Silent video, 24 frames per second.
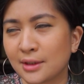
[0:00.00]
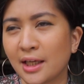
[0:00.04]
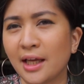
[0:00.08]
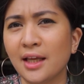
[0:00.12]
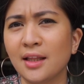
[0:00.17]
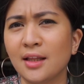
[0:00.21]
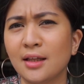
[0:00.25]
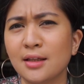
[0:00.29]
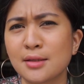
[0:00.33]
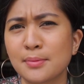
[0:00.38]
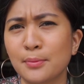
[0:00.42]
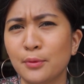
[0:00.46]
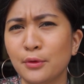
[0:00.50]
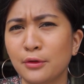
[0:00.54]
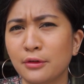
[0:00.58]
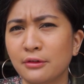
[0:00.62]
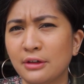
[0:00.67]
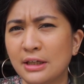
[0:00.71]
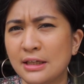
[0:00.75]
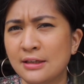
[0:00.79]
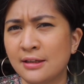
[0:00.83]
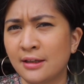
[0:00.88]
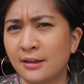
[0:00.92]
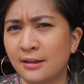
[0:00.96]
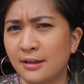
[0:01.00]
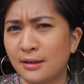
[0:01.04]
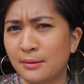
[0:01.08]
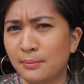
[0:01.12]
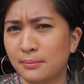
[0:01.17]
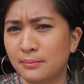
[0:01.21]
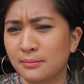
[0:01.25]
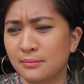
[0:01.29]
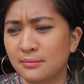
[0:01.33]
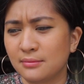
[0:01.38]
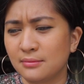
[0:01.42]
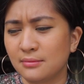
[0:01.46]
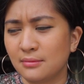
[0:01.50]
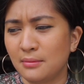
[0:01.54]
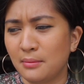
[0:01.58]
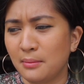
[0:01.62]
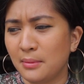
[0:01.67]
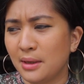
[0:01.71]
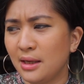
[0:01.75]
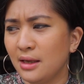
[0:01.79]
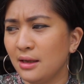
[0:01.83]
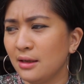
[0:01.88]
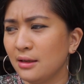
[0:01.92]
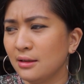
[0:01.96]
Hey, that's more recent than
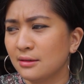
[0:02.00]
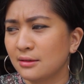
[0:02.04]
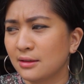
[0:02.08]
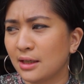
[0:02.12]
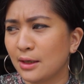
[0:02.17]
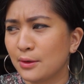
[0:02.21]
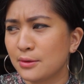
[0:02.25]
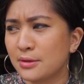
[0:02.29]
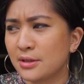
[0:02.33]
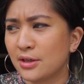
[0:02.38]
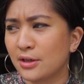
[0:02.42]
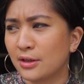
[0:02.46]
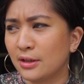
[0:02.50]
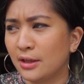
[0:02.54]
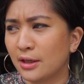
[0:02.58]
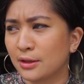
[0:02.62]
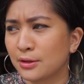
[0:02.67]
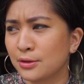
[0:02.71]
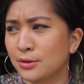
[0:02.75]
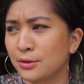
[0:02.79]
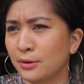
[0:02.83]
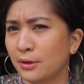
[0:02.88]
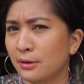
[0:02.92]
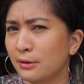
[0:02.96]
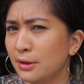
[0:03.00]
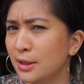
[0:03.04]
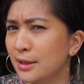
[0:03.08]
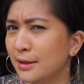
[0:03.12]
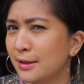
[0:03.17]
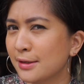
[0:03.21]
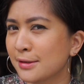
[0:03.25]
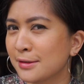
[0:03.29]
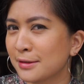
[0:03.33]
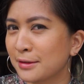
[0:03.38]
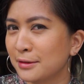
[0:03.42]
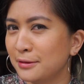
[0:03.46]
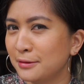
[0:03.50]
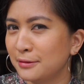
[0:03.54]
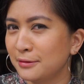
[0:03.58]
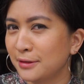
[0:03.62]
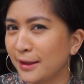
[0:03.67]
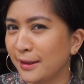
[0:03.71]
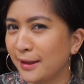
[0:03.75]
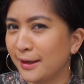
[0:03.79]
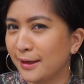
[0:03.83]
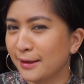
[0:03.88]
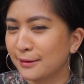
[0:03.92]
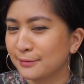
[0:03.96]
me. I was here like 2-3 years ago, I
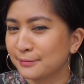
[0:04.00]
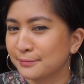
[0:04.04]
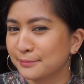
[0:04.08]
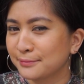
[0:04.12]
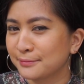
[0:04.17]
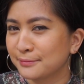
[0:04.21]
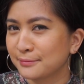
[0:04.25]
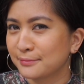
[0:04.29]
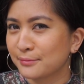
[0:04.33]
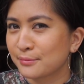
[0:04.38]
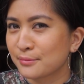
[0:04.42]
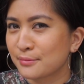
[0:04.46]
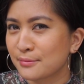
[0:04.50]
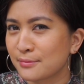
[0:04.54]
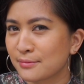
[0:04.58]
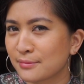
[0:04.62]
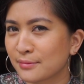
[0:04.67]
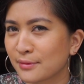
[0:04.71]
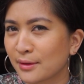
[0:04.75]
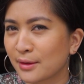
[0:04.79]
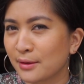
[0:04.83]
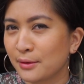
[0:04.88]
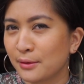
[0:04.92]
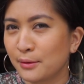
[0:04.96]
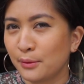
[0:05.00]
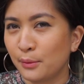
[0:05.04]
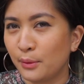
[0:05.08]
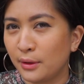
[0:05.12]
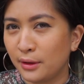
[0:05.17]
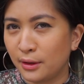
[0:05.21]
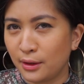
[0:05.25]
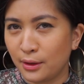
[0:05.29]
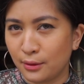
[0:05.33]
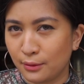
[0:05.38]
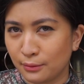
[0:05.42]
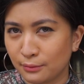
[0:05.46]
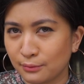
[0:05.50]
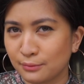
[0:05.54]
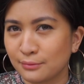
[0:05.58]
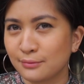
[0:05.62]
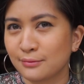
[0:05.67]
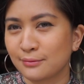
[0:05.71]
think, with you.